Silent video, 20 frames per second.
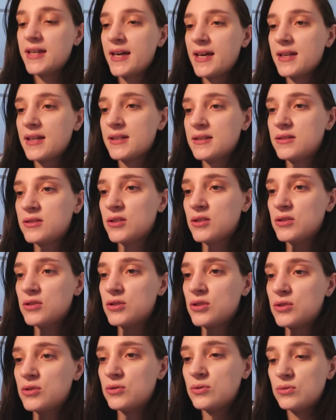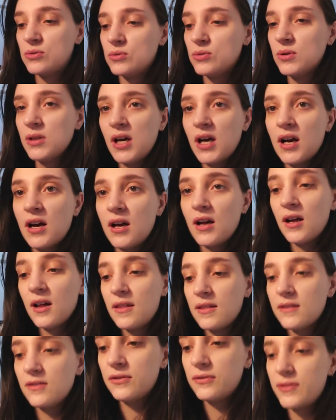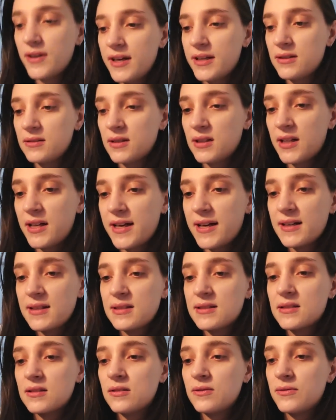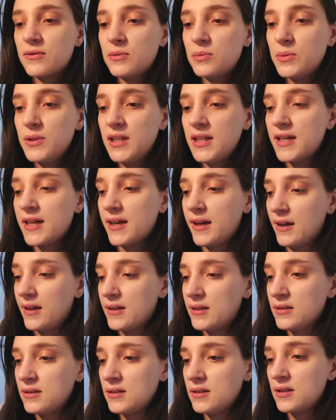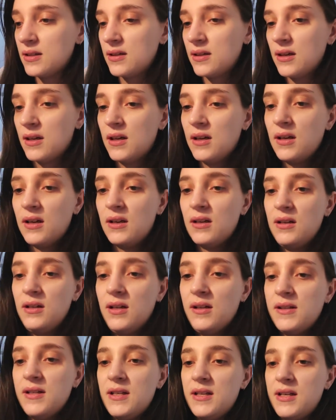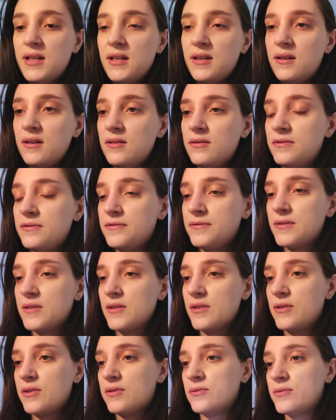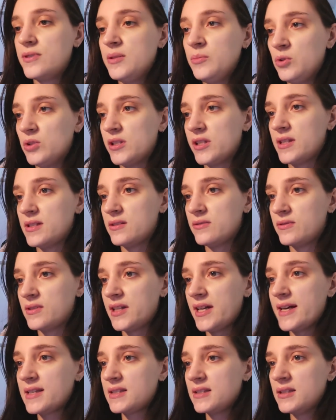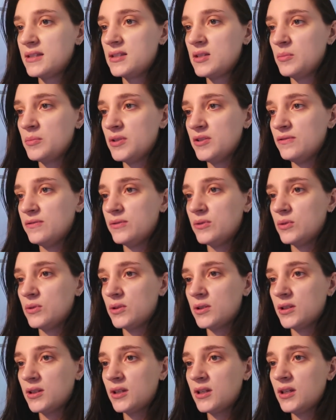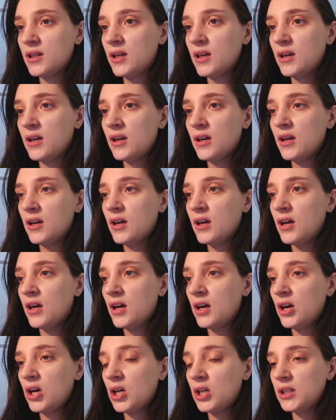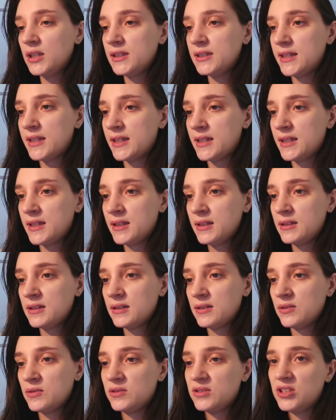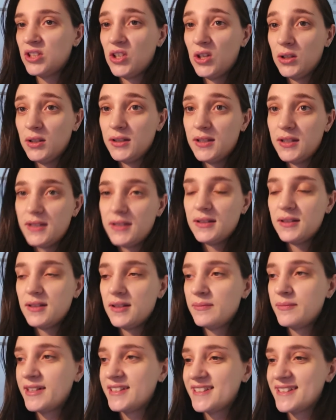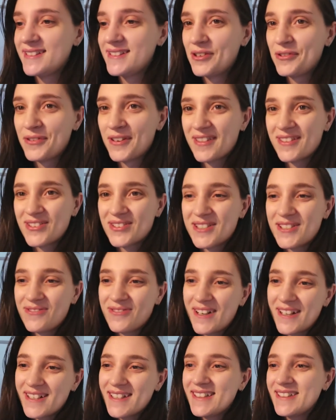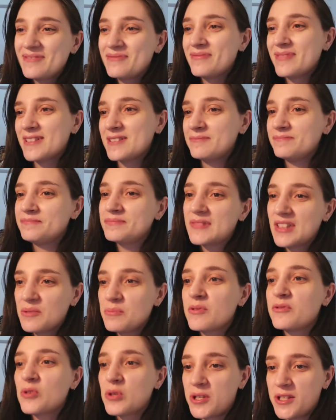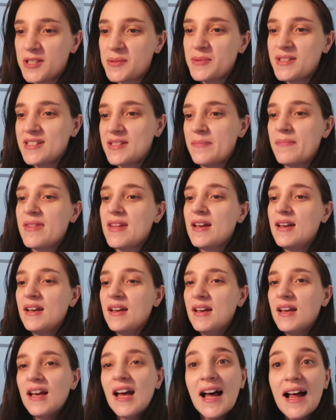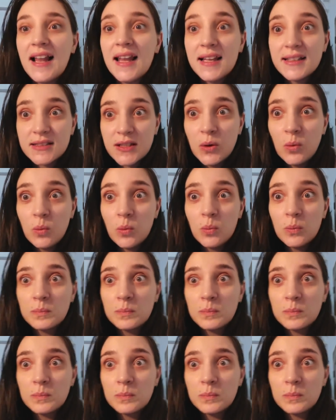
get into the final class of the weekend and then I have three more days of classes before holiday. Well, not holiday, my day is off for Thursday, Friday, but before Christmas. Let's go.